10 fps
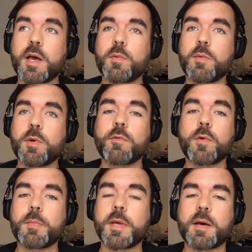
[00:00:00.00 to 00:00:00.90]
How do we
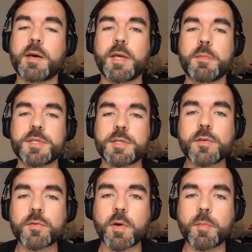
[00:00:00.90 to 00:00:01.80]
avoid becoming
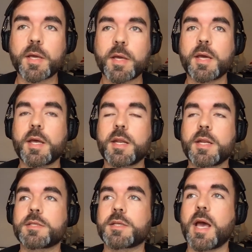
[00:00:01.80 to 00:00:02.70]
misanthropic
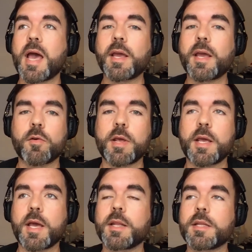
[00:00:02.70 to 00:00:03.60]
and
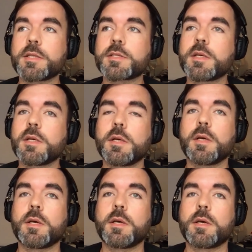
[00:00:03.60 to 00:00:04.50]
angry and
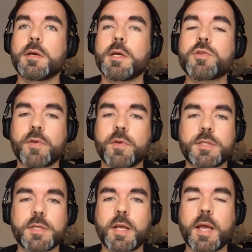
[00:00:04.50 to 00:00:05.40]

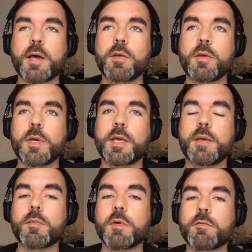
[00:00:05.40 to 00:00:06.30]
introverted? Like, how do we
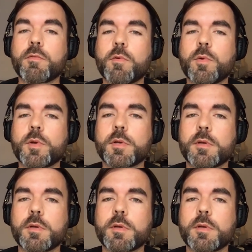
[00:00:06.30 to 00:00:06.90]
keep moving forward?